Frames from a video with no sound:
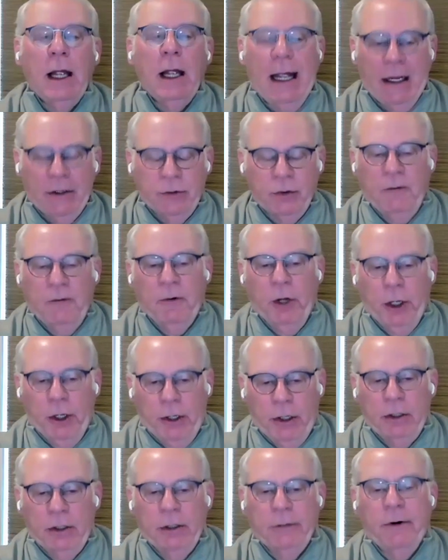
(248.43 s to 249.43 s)
As we've
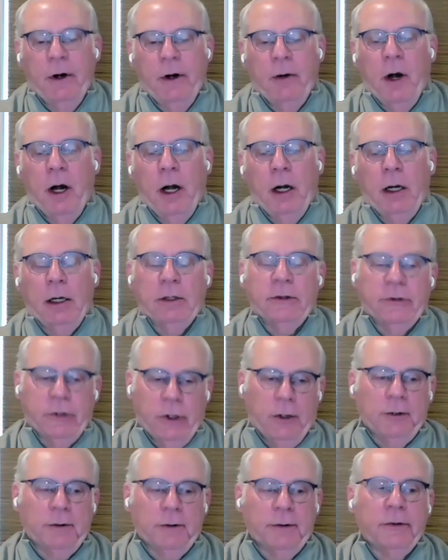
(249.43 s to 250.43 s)
learned from our
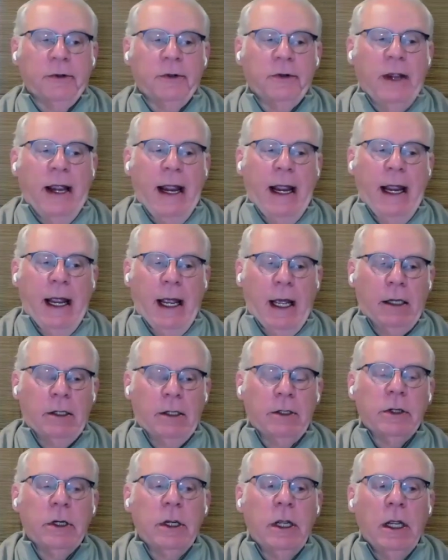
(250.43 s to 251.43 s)
consultants
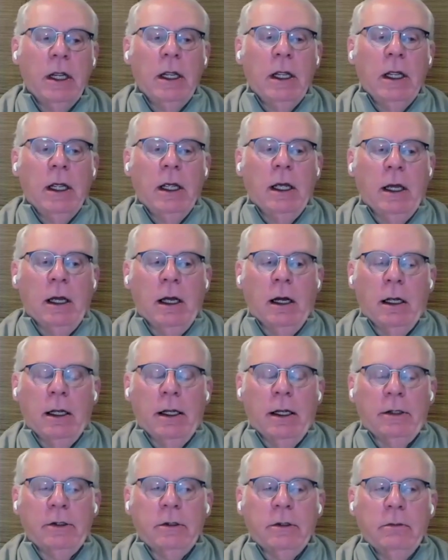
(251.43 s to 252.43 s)
and
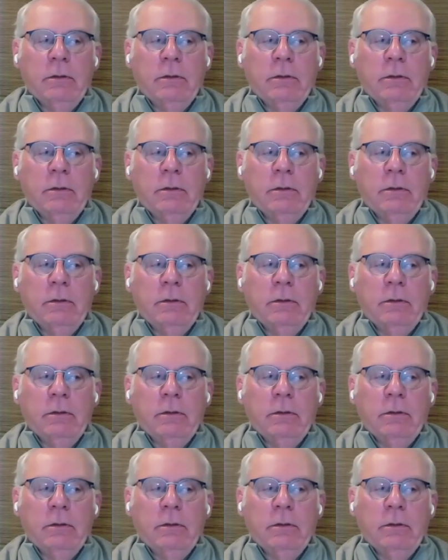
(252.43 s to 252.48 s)
a